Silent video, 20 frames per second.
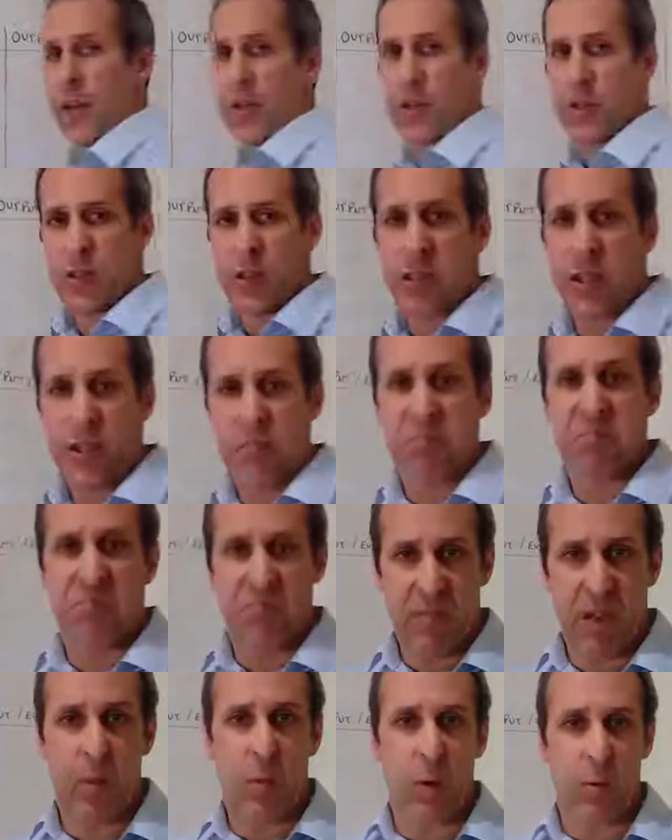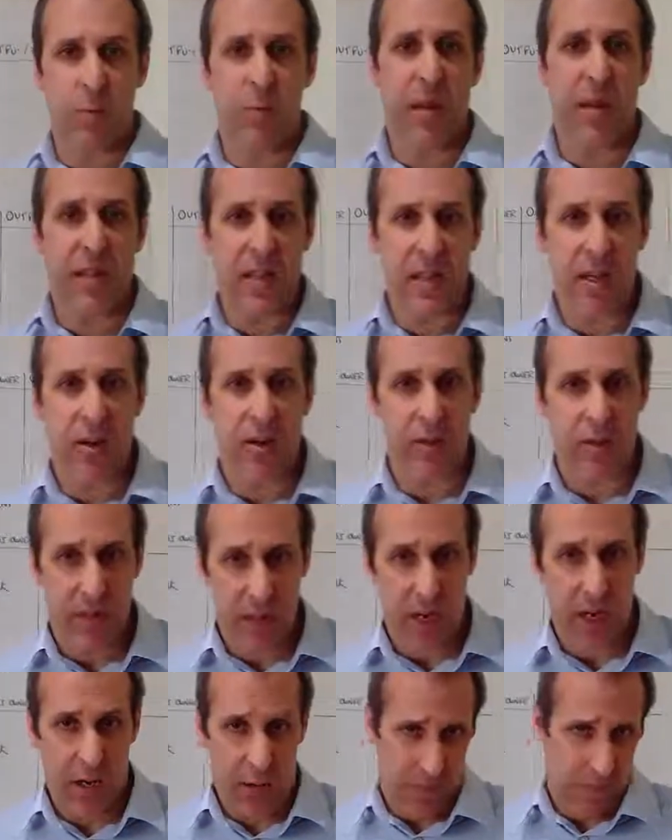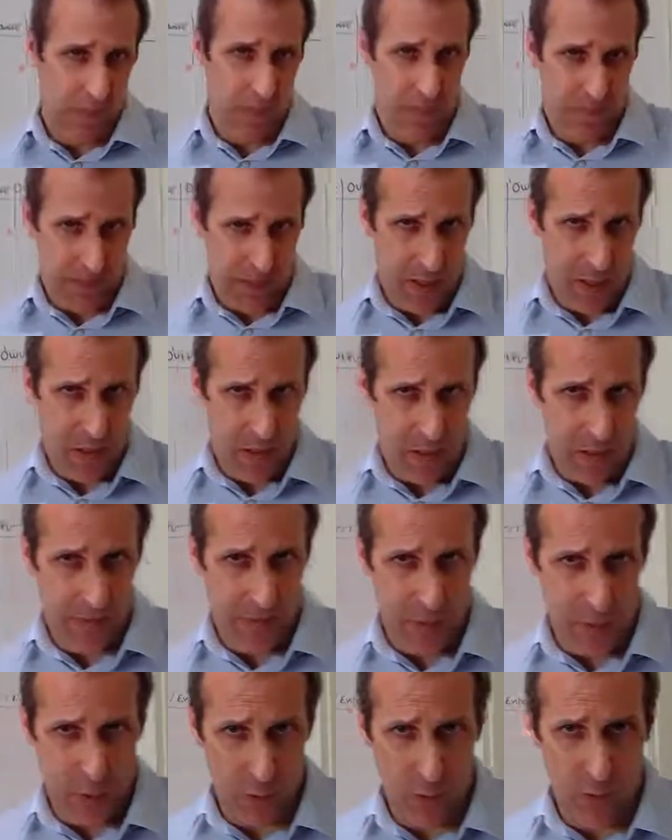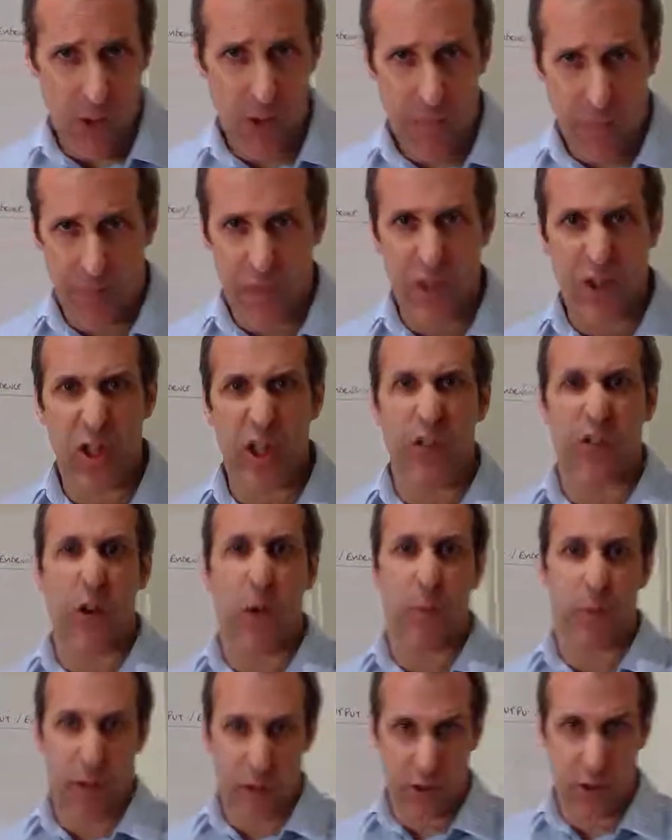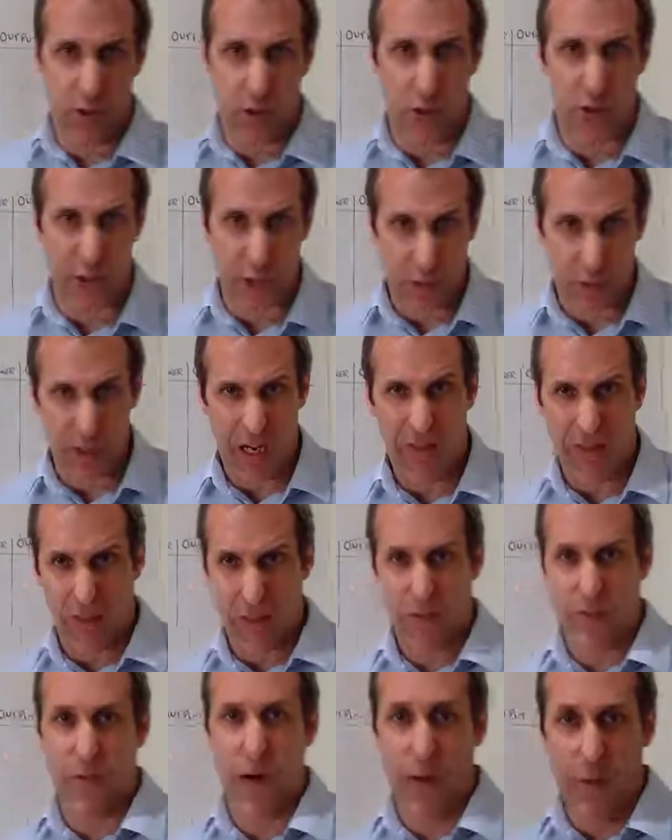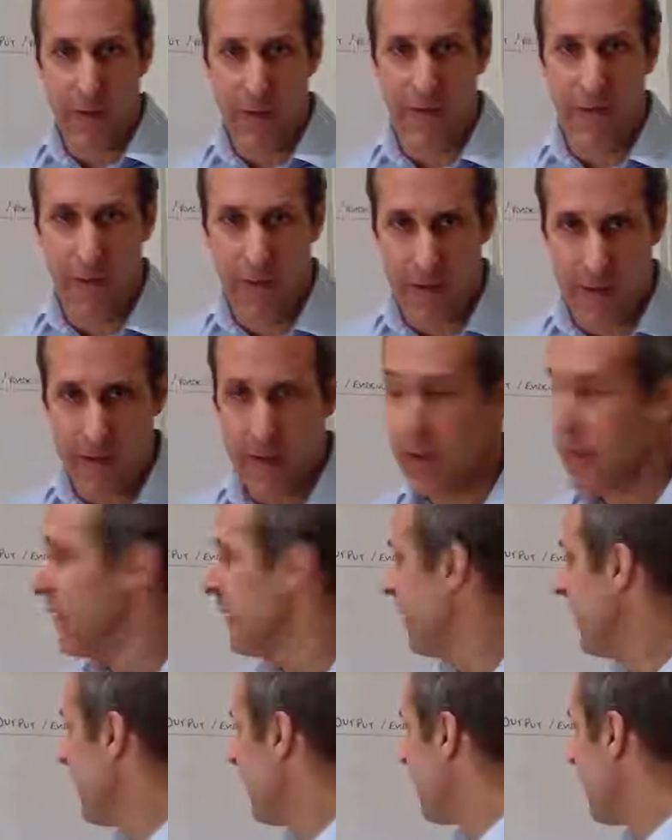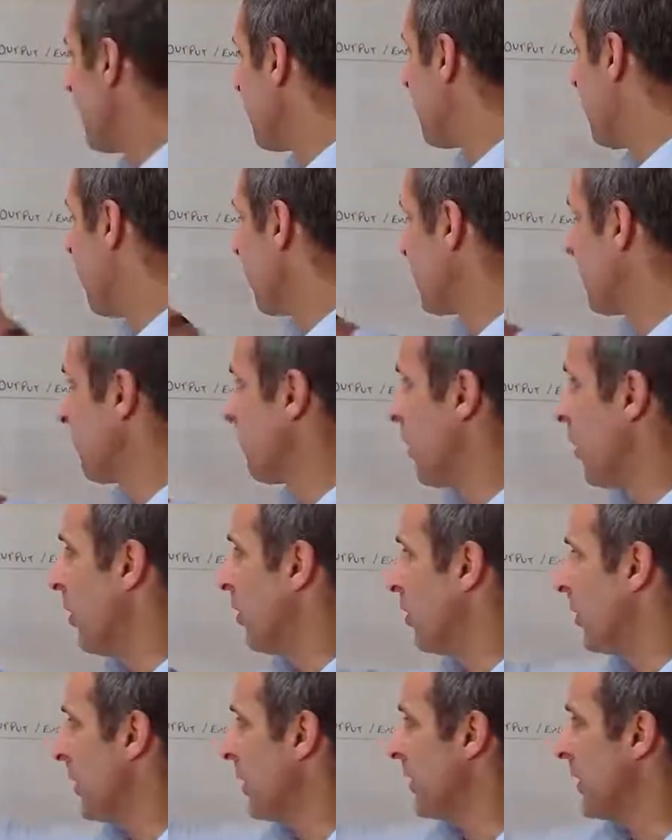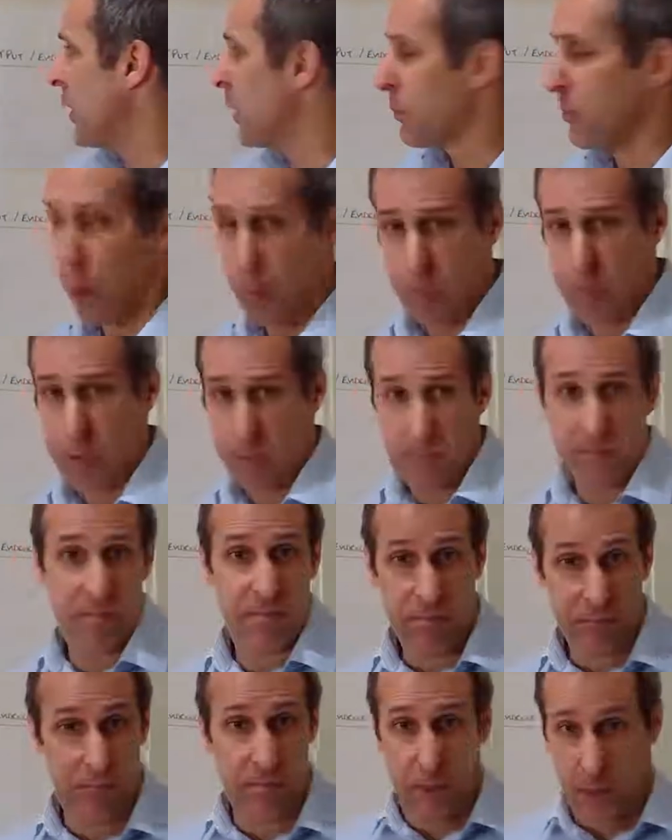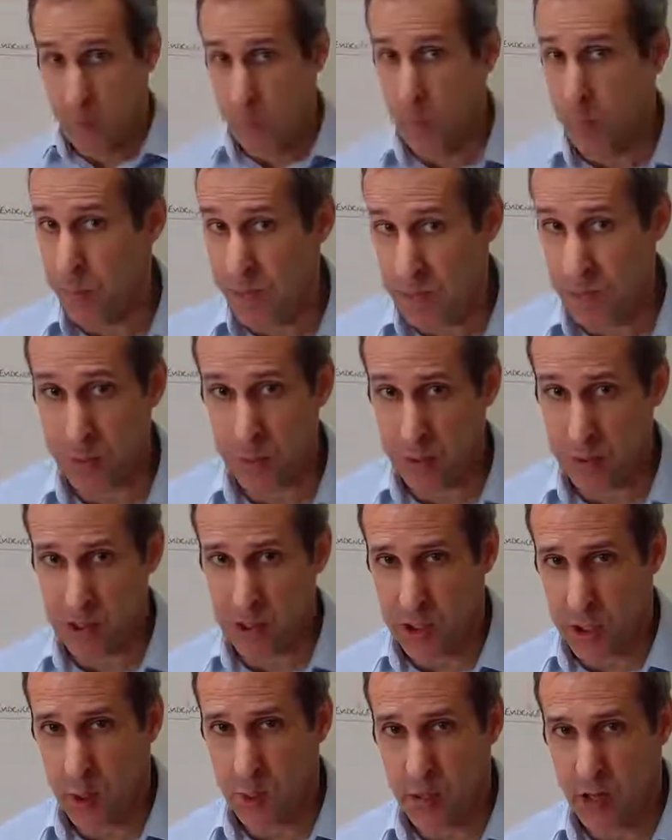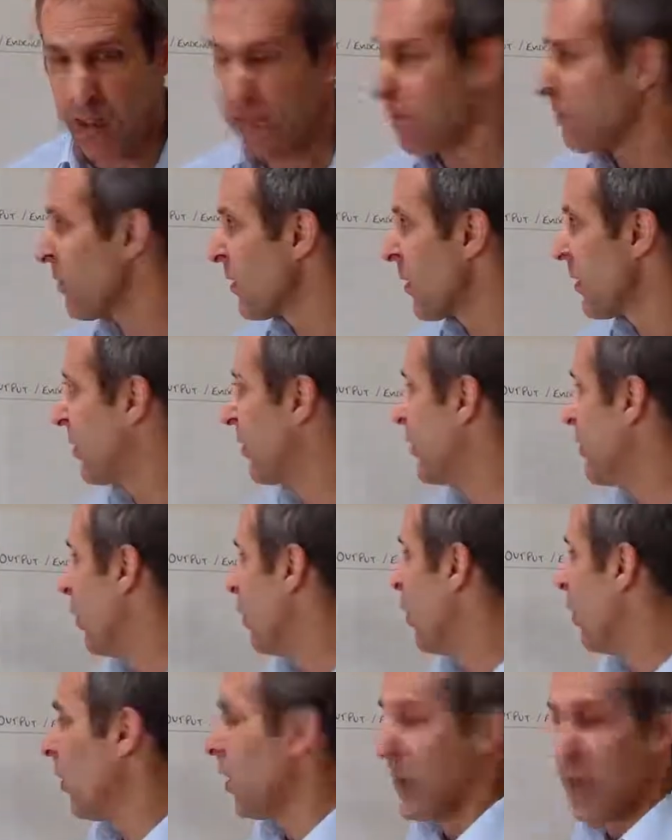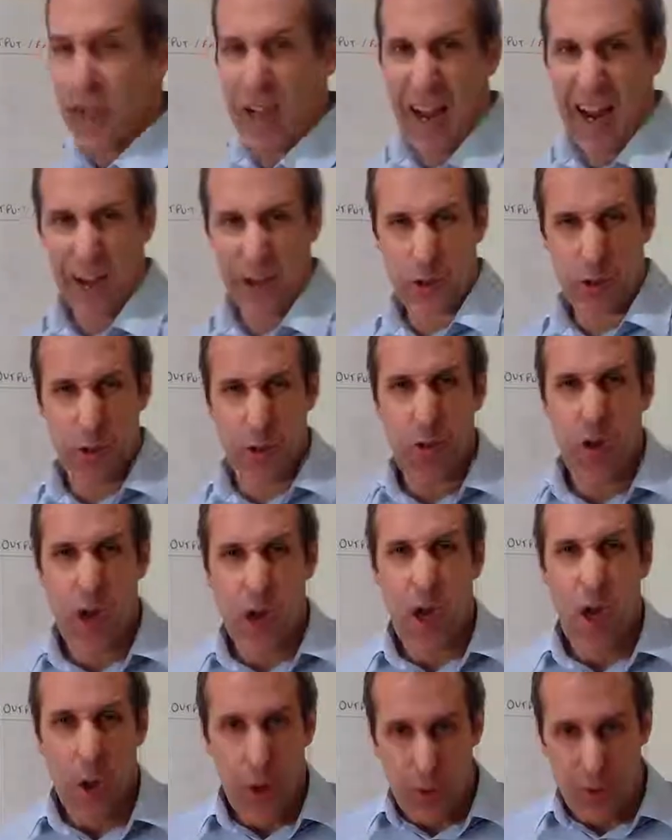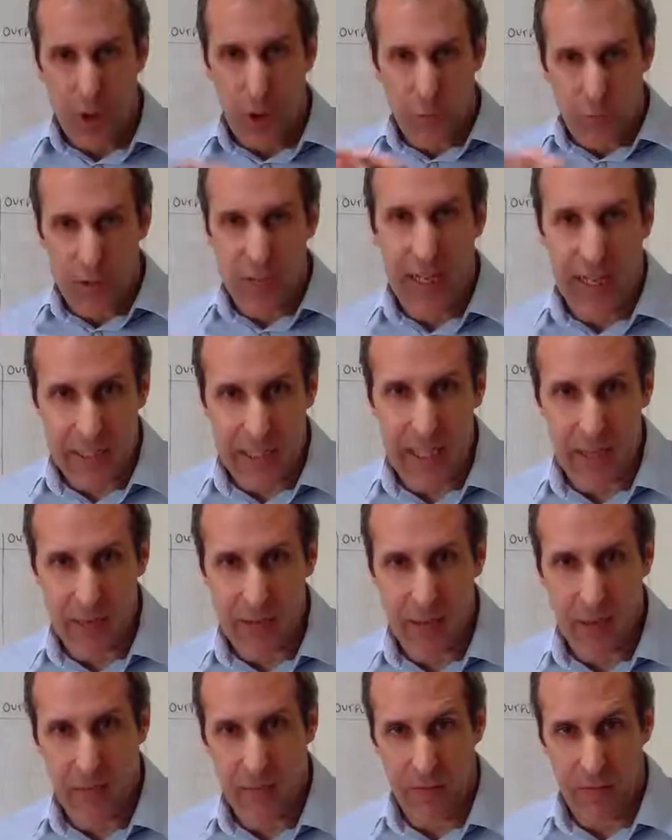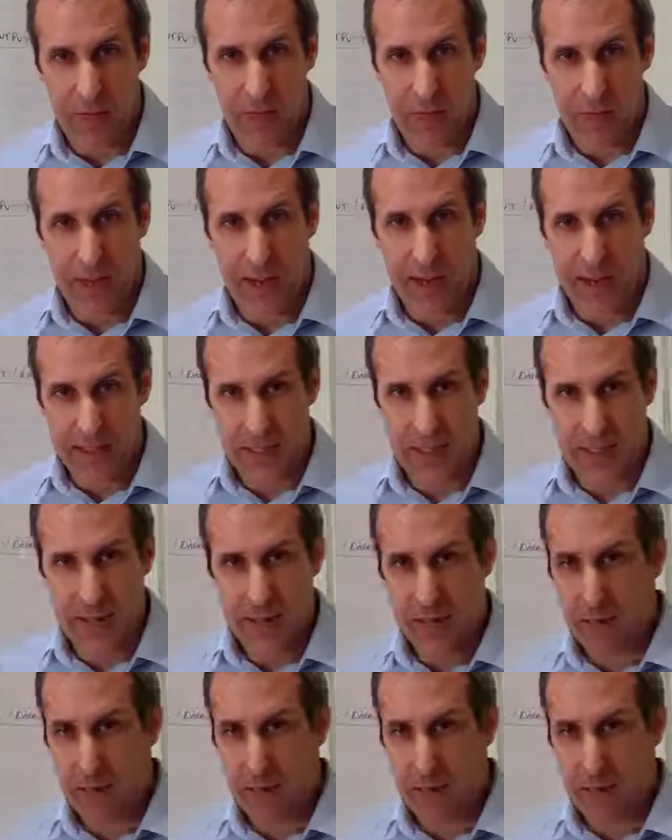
actually it wouldn't be the only individual. Probably the chief operations officer would have a very, very important role in this. Probably might well be the process owner for the objectives of that